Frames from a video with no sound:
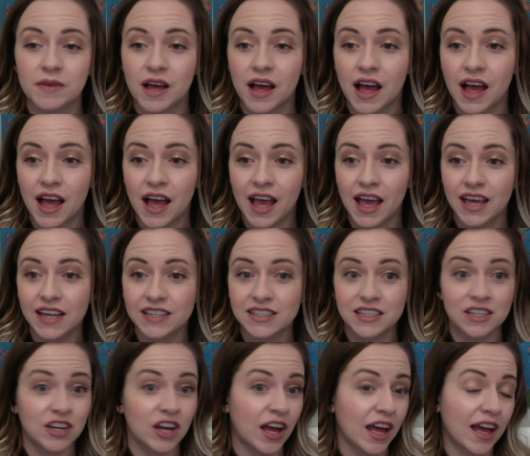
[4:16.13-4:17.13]
I did
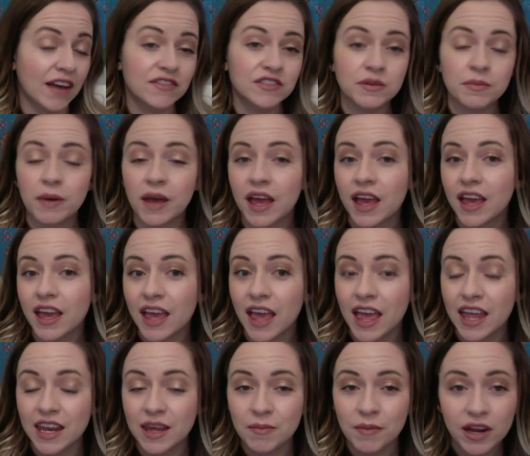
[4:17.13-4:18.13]
not have to pay
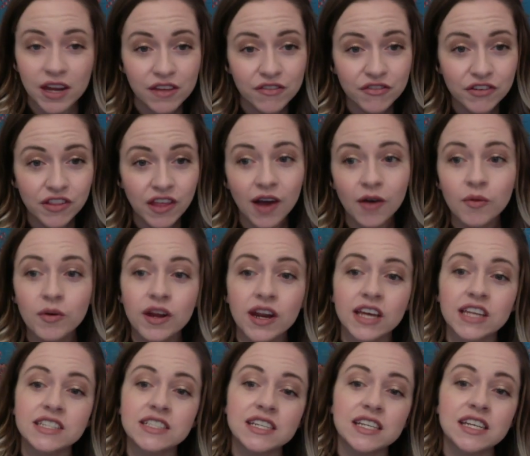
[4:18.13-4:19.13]
any money for that when
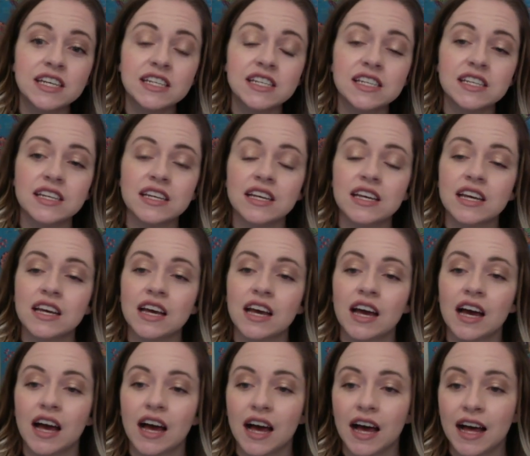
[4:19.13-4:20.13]
I did it.
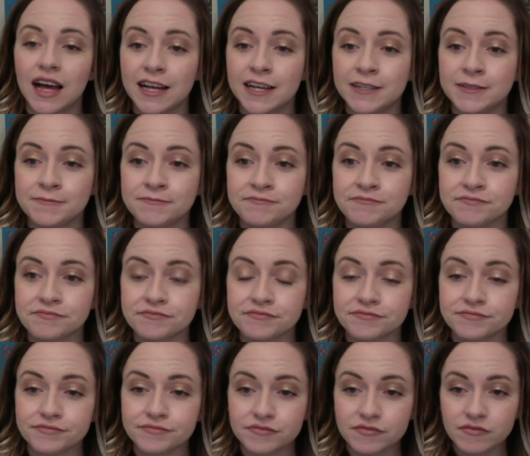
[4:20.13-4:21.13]

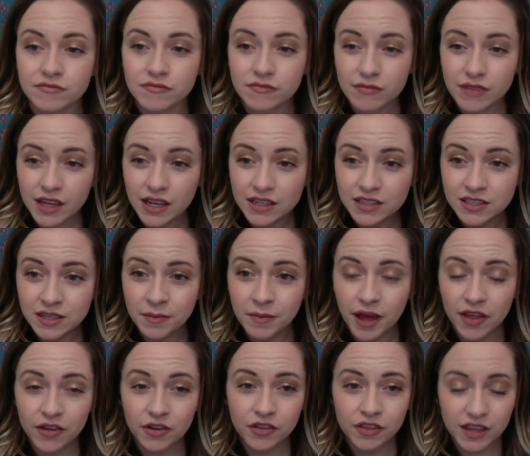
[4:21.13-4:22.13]
Some
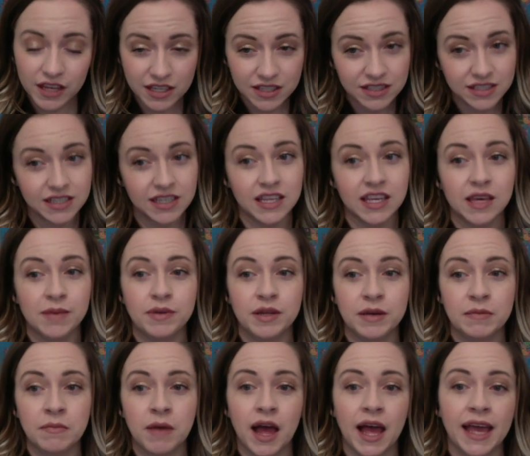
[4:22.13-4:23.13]
other things to keep
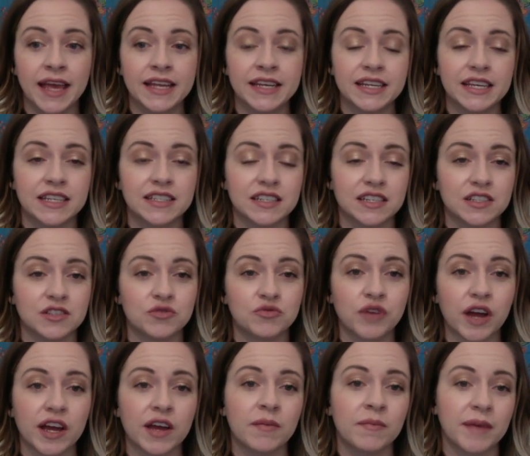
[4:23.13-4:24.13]
in mind is it is
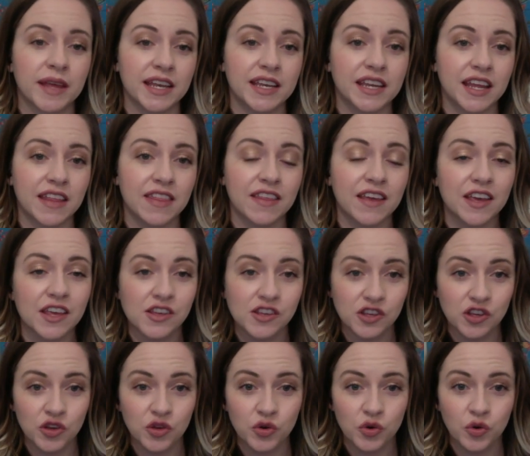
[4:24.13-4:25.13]
recommended that
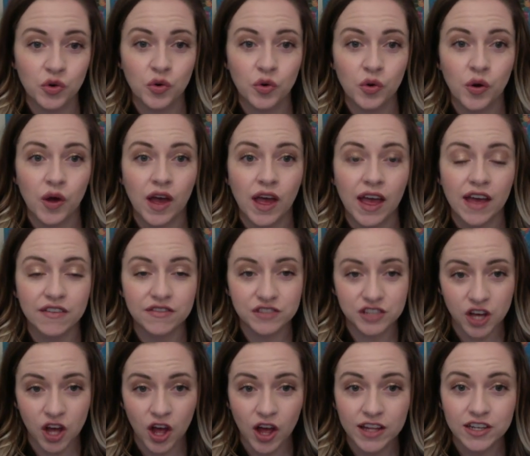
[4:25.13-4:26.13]
you have
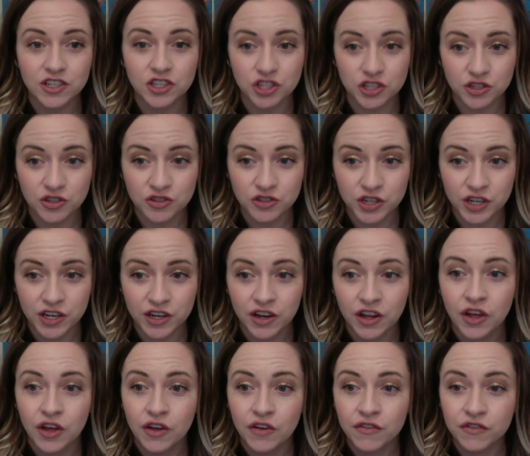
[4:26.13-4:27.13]
taught children
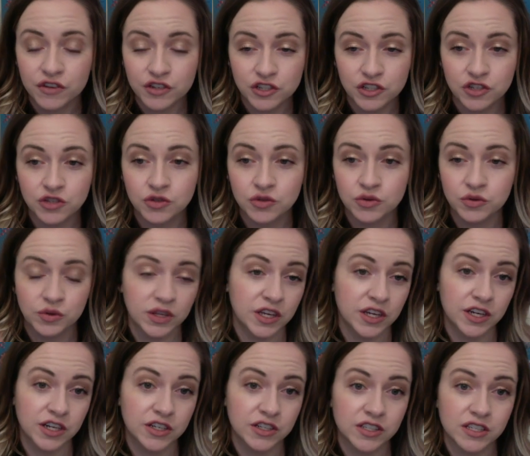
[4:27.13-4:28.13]
for 2
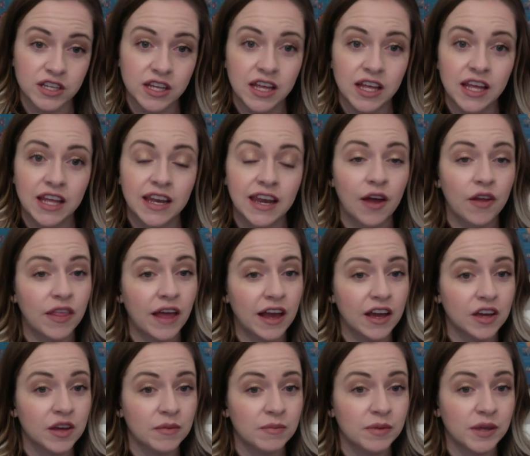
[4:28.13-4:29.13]
years. Now that
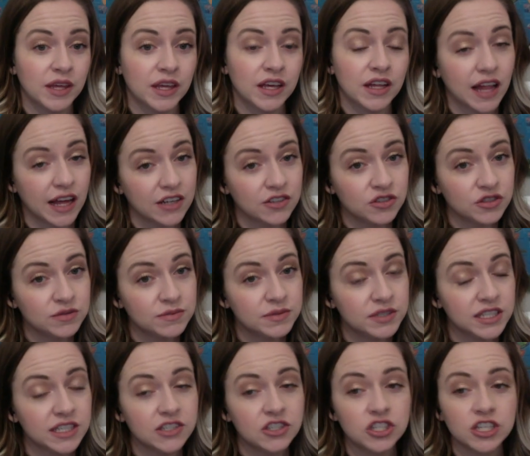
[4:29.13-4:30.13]
could be classroom
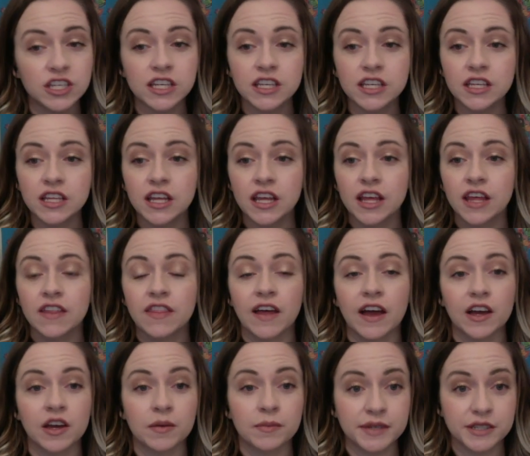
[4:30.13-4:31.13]
teaching,
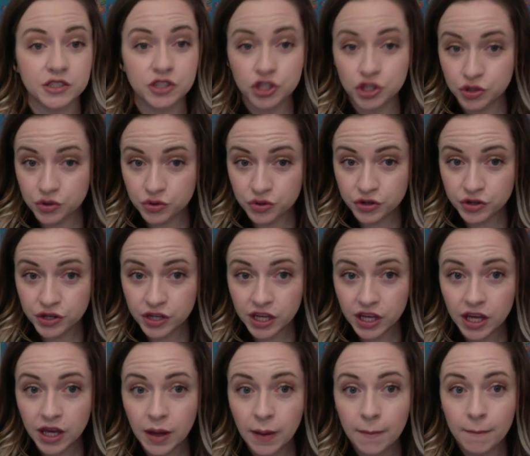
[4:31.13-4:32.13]
that could be
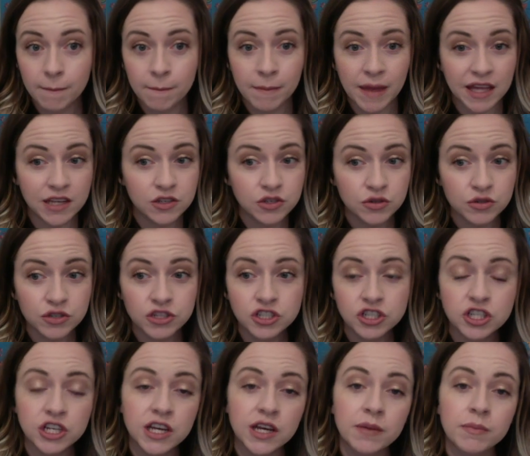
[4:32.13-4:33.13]
tutoring,
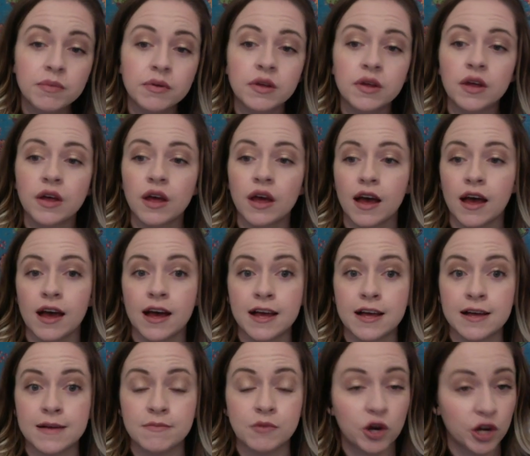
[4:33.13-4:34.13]
mentorship,
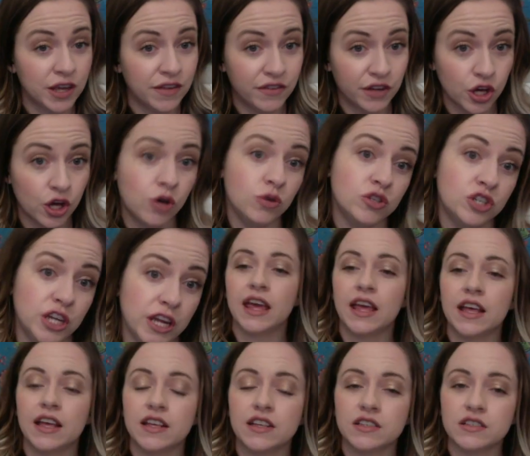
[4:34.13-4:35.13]
or even coaching.
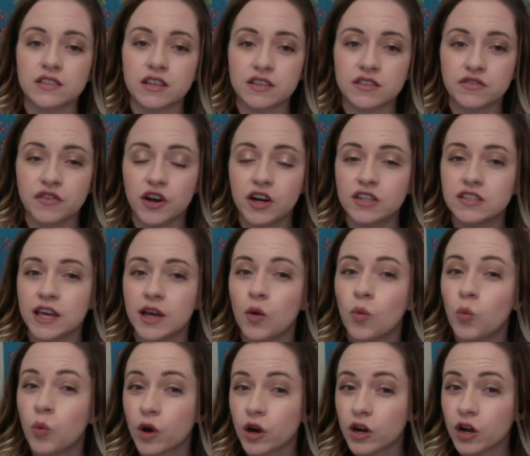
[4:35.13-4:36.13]
As far as like
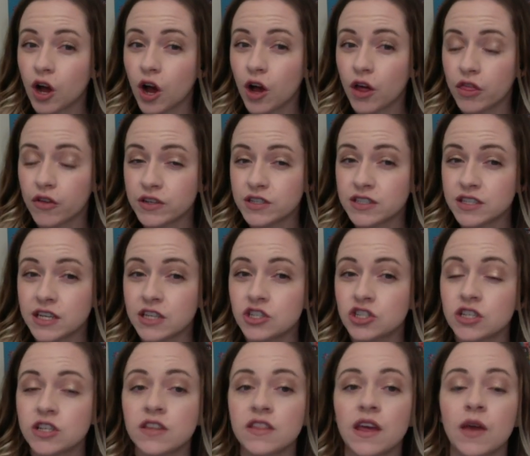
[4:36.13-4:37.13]
work
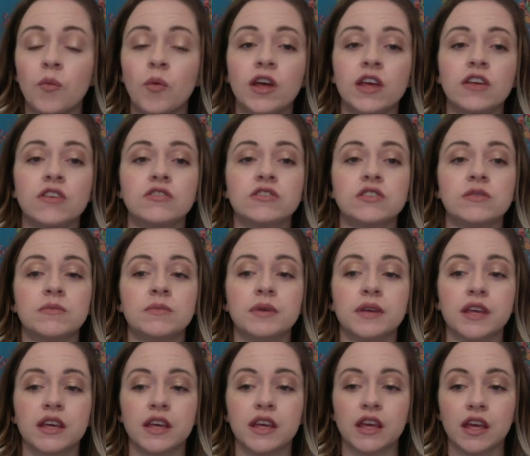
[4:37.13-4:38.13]
authorization, they want you to
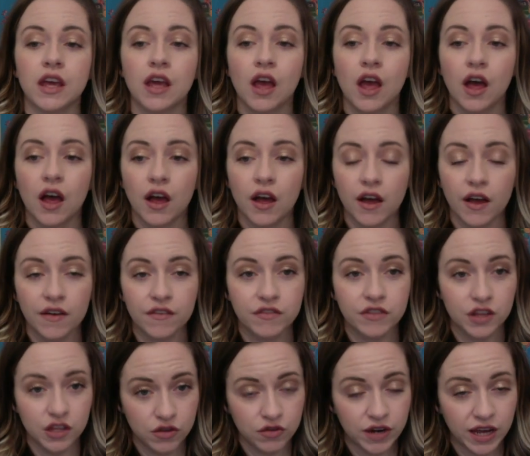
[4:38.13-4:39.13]
be of the
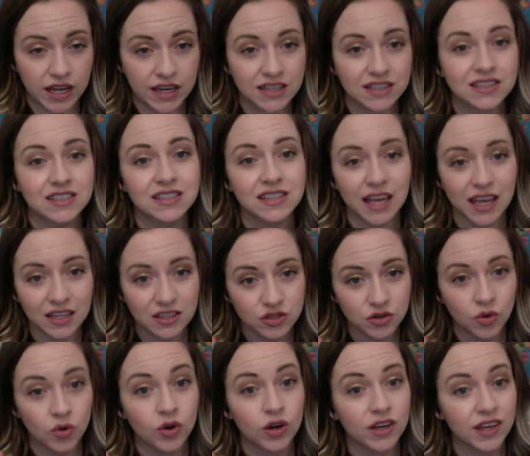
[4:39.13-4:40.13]
United States
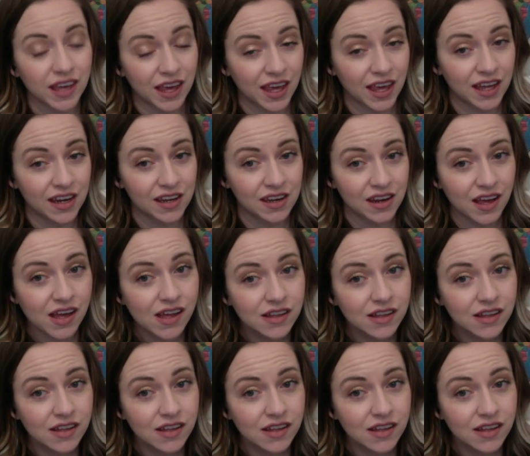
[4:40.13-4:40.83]
or Canada.